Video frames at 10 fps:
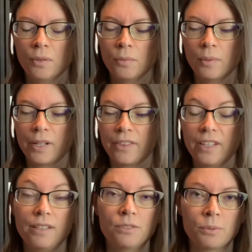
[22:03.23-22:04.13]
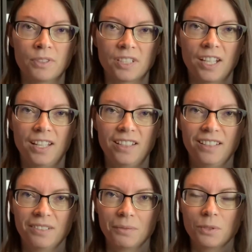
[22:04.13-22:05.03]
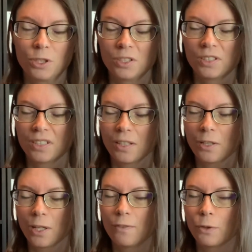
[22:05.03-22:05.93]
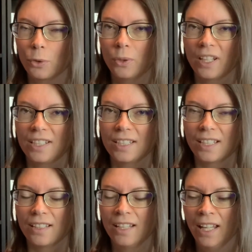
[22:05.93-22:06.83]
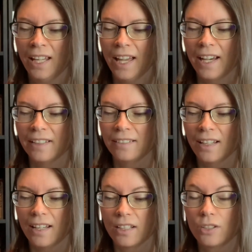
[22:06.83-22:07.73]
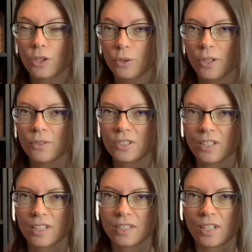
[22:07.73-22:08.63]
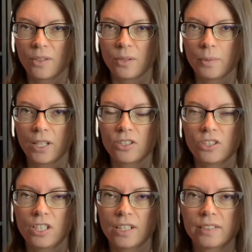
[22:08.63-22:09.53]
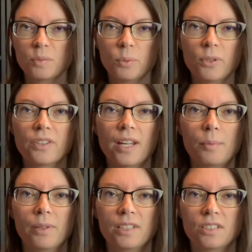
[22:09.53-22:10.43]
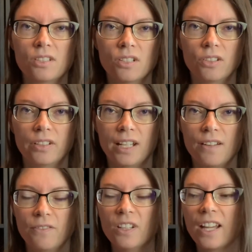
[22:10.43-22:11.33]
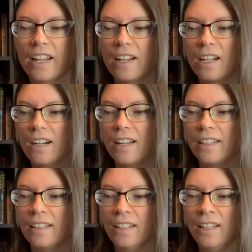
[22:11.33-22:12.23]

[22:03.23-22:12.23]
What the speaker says: where thieves reside, which is kind of a cool idea. And kudos to this author because she explored that place thoroughly. I feel like I got